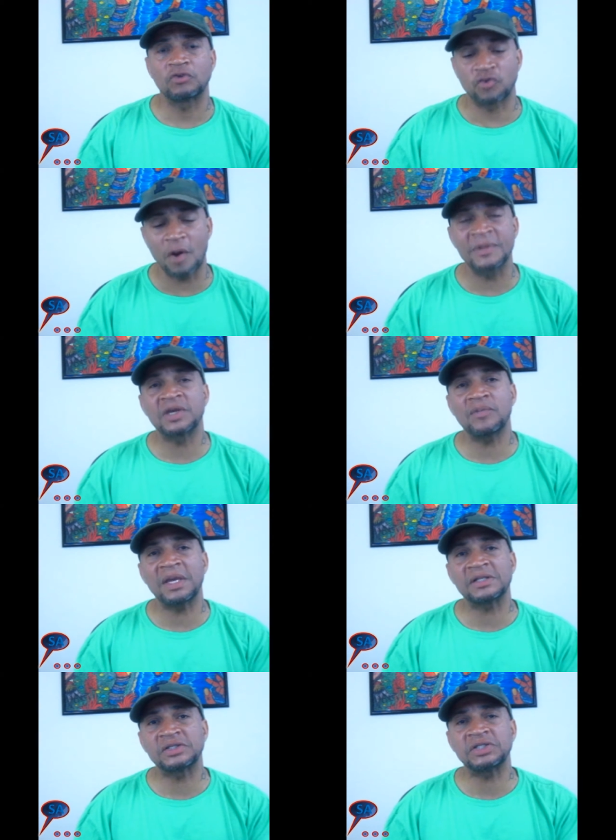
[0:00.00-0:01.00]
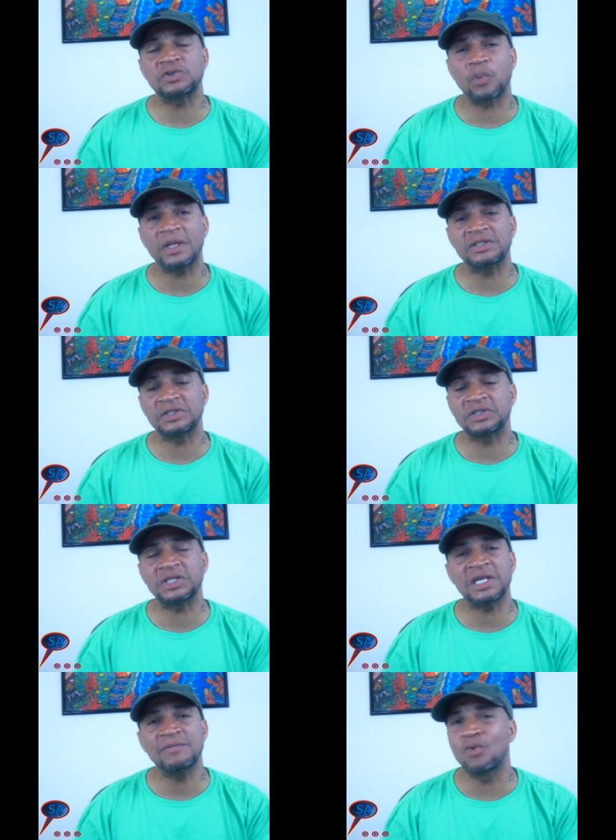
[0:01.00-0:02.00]
Trauma can make a situation
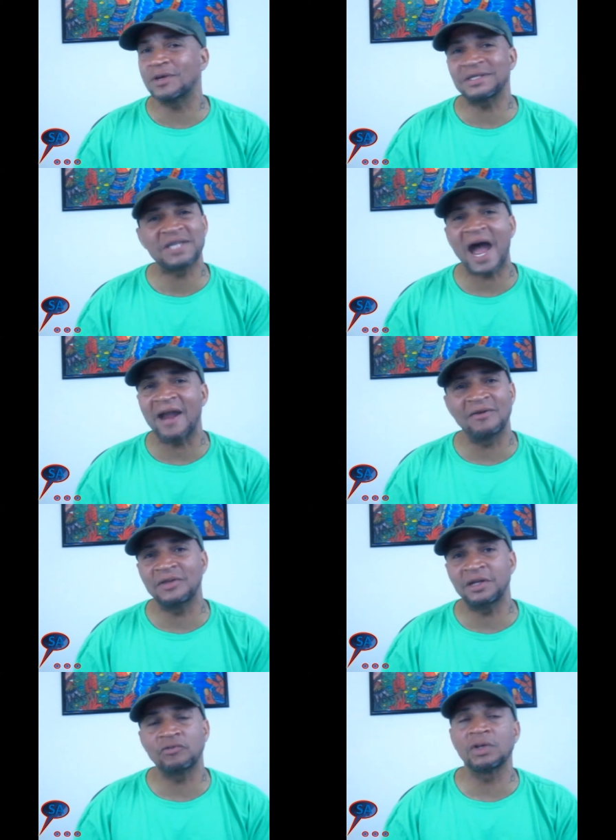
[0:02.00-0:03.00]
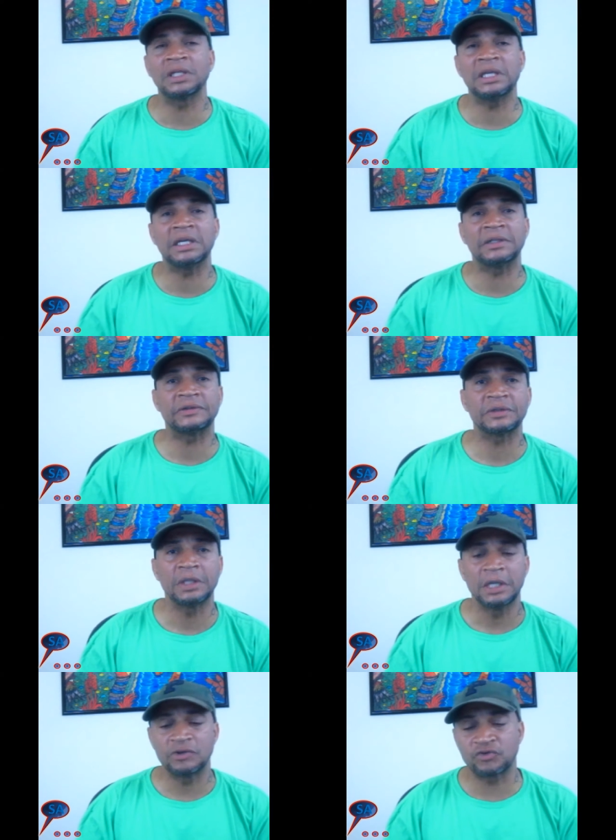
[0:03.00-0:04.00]
seem more dire than it really is.
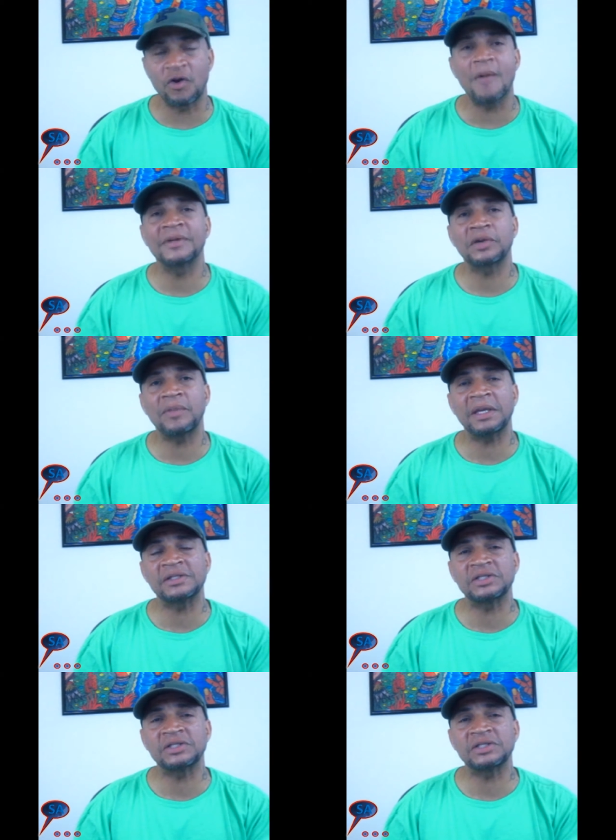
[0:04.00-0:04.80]
Trauma can make a